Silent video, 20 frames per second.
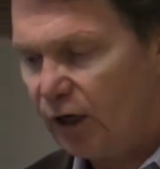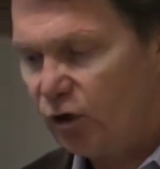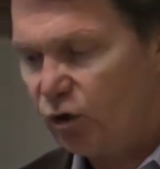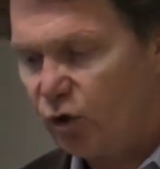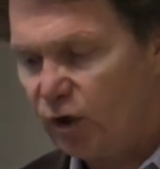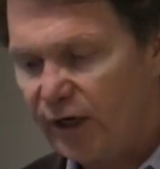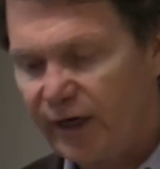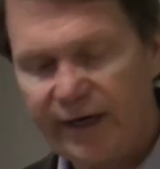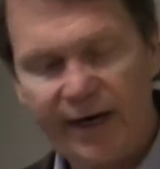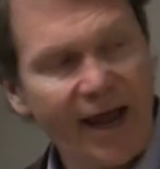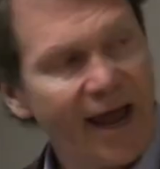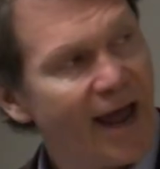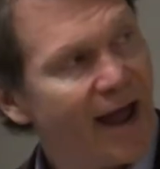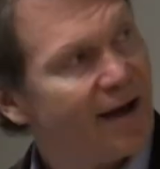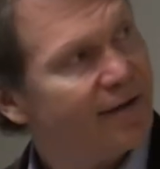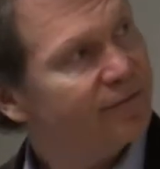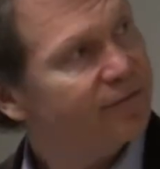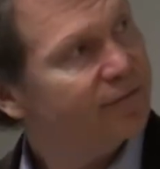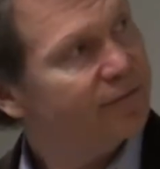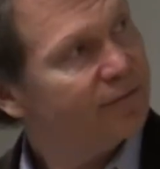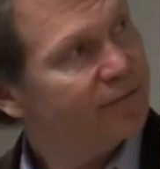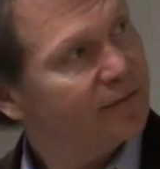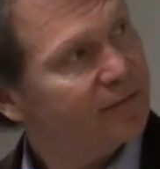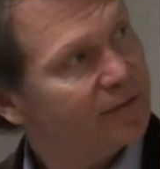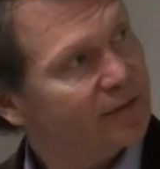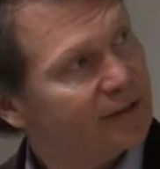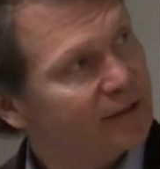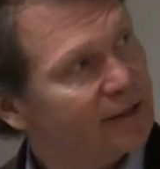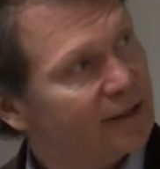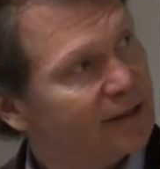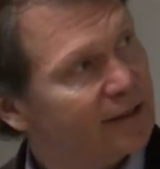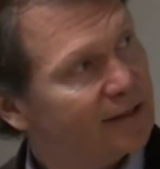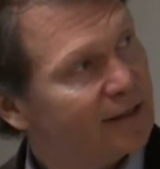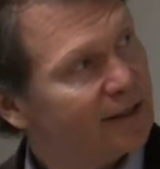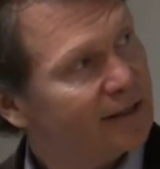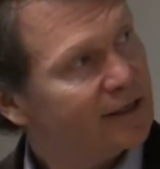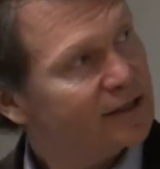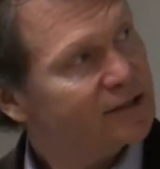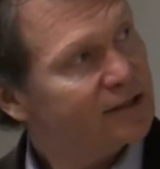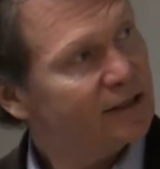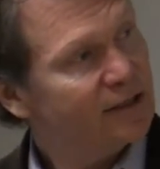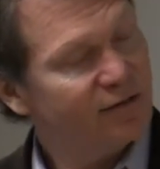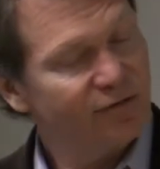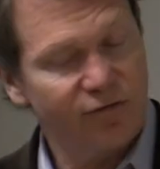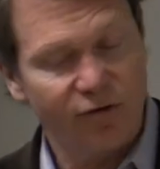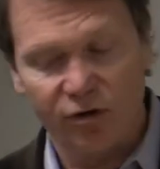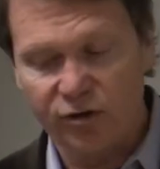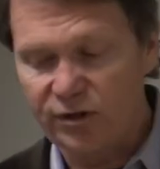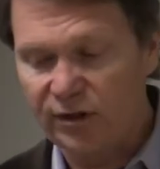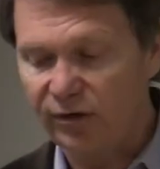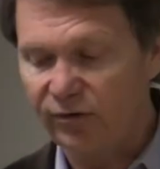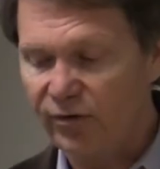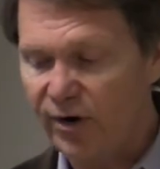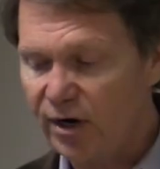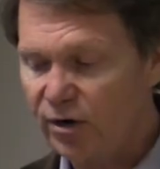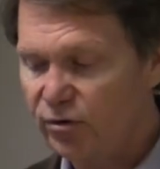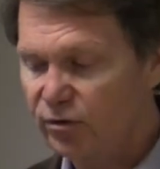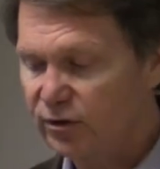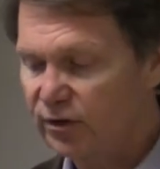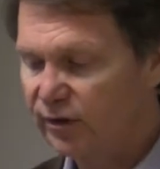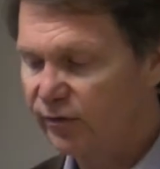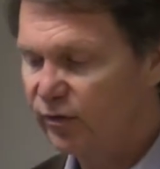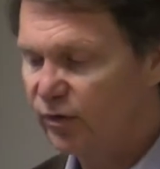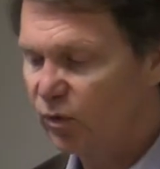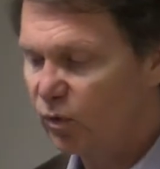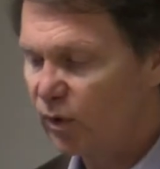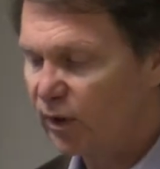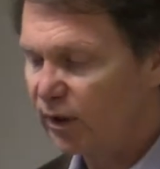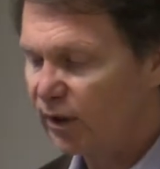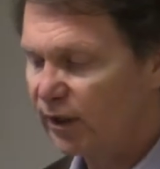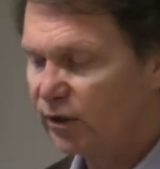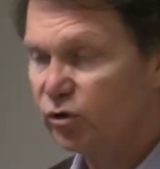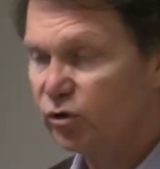You can have, like I said, the fossil record, if you will,